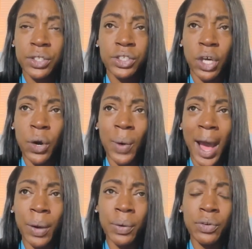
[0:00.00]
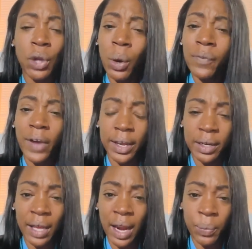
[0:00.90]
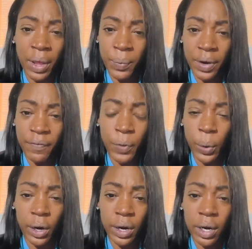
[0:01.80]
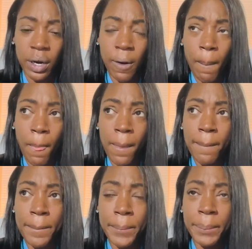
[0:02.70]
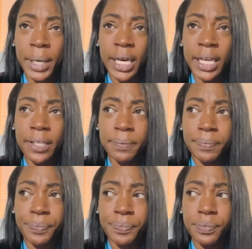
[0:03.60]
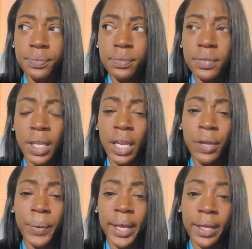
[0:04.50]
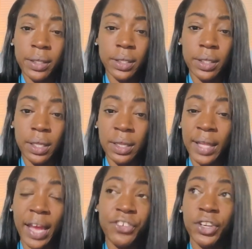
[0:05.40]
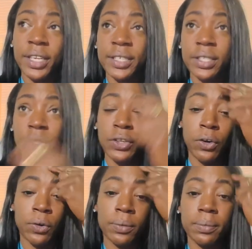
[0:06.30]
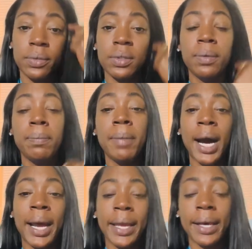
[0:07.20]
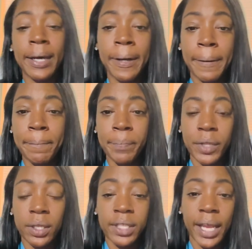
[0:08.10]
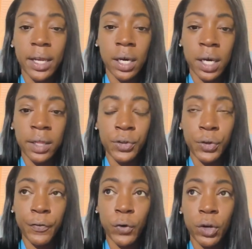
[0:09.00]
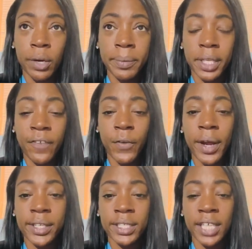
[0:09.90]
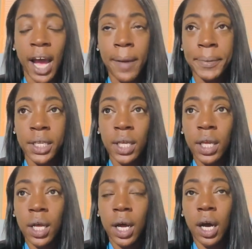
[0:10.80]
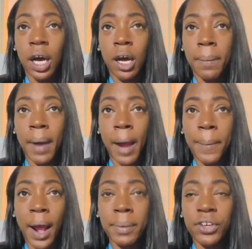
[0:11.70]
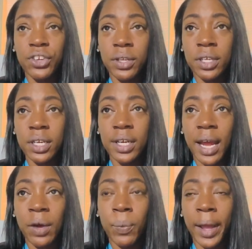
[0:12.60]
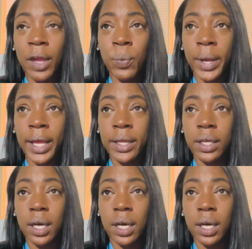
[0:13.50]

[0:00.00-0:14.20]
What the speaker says: So I don't know if I could have got away with a 4. But anyways, that's just, you know, my take on the uniforms. As far as the tops, I probably could have got away with